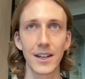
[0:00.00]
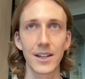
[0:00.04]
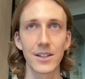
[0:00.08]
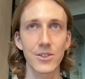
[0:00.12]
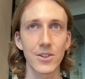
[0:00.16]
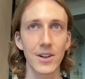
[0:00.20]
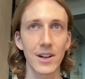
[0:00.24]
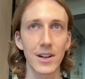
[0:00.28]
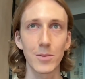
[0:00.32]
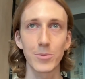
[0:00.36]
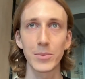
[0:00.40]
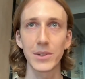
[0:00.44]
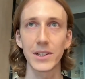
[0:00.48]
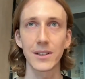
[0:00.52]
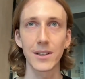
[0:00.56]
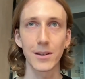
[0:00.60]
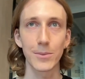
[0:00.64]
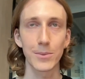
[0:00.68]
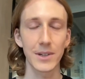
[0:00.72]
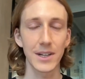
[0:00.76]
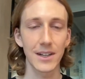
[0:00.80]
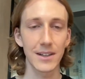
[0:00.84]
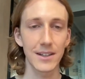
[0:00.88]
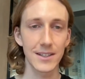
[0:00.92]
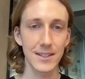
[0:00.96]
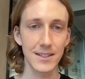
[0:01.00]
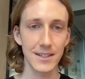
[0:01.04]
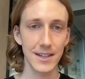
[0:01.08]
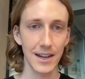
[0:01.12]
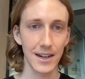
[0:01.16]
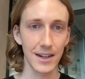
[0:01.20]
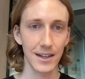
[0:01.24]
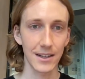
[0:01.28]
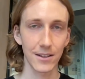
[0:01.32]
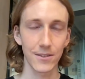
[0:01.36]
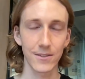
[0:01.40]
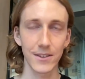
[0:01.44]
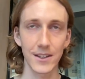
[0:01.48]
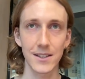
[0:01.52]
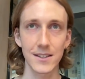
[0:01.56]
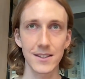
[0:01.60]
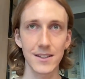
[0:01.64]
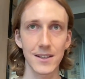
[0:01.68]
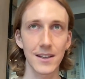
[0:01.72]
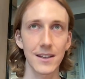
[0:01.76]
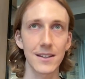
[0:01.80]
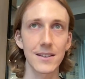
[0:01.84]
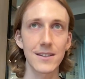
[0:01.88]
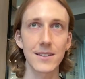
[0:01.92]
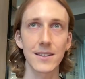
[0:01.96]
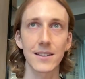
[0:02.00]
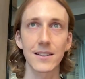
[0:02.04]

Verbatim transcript: trying to build up an understanding of these things.